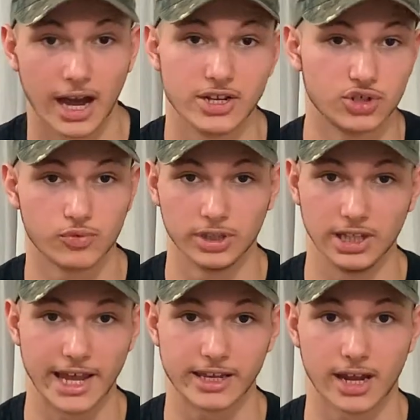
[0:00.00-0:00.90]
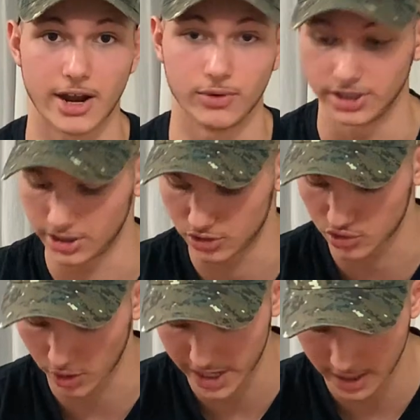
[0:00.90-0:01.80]
I just really like it. I really
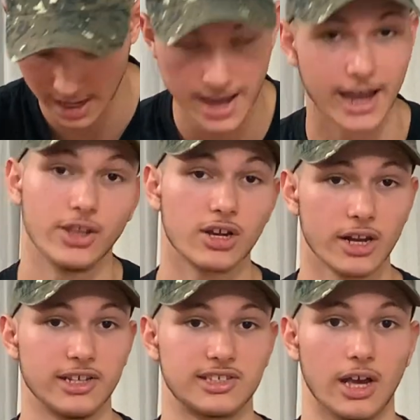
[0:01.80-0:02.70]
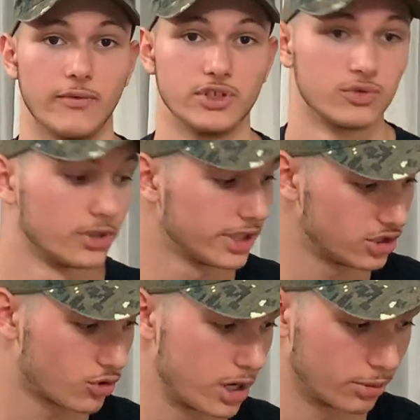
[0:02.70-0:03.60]
enjoy it. And the gun itself, it's a really
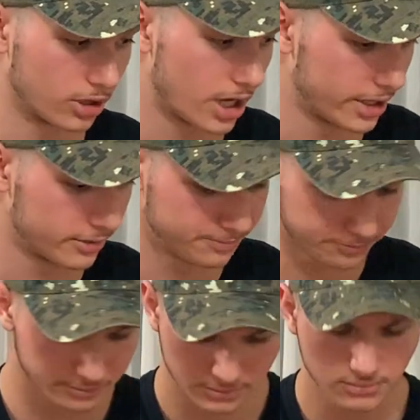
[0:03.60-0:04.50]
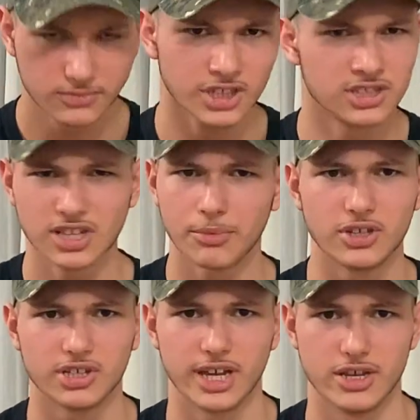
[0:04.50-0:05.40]
enjoyable gun. Something
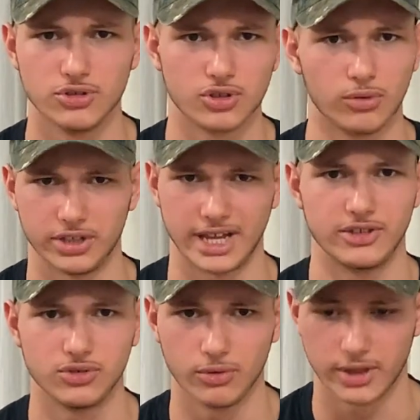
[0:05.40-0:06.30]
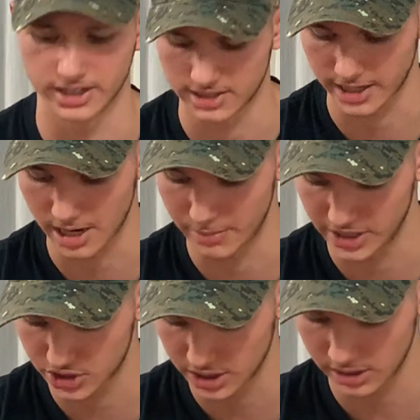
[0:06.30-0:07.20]
to get used to, only that two things I
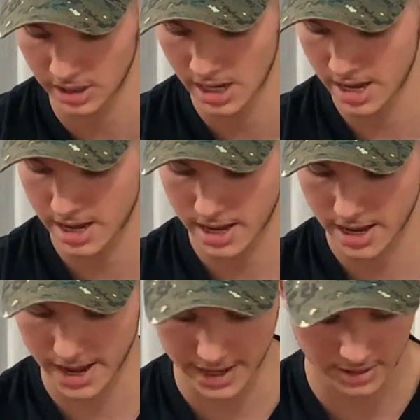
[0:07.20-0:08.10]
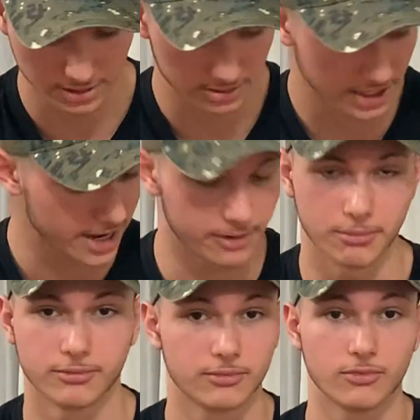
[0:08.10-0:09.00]
mentioned. And yeah,
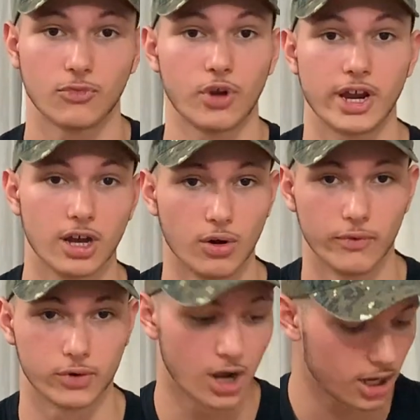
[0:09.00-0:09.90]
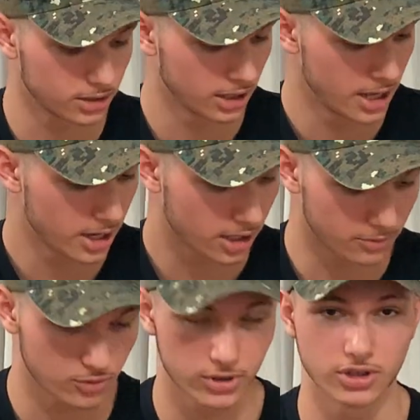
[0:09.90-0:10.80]
great gun overall.
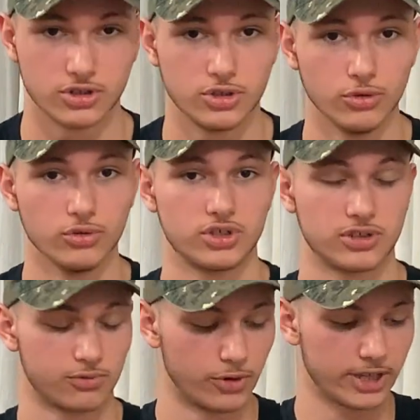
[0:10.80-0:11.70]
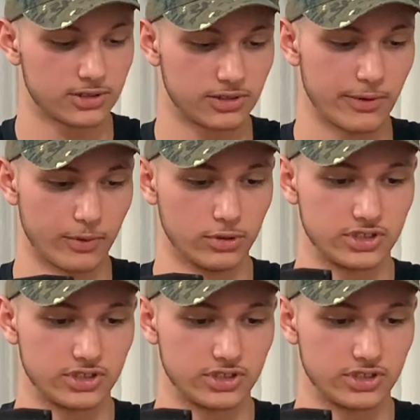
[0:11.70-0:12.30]
Comes with the two swing swivel